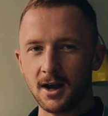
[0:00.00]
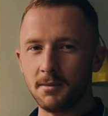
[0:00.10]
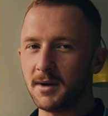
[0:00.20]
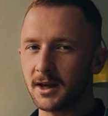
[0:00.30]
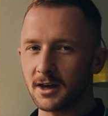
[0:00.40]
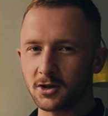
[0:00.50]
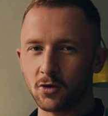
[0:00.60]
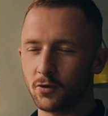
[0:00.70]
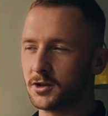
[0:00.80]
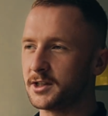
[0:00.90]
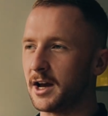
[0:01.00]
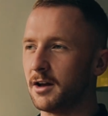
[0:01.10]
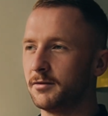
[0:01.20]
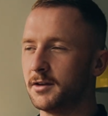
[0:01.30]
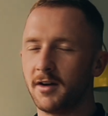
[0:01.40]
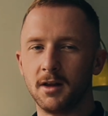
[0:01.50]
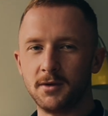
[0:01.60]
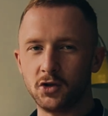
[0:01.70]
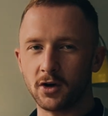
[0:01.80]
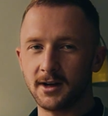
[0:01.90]
and make this whole
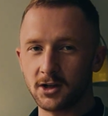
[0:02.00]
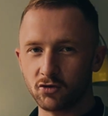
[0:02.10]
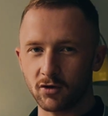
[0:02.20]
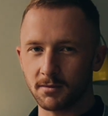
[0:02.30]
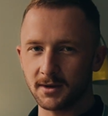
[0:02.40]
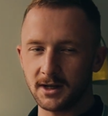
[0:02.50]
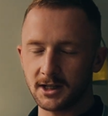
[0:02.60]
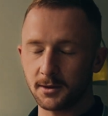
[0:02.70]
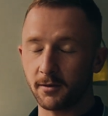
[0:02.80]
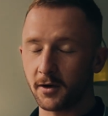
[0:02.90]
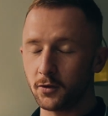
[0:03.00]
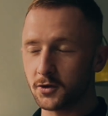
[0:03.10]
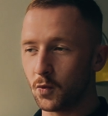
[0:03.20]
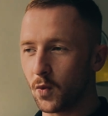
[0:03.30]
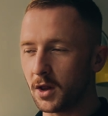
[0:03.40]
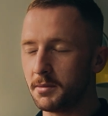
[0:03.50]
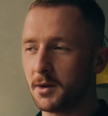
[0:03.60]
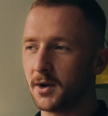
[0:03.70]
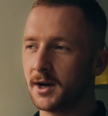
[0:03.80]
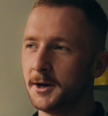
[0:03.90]
self-development journey extremely easy without using
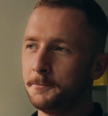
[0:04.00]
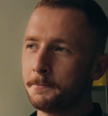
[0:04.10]
willpower.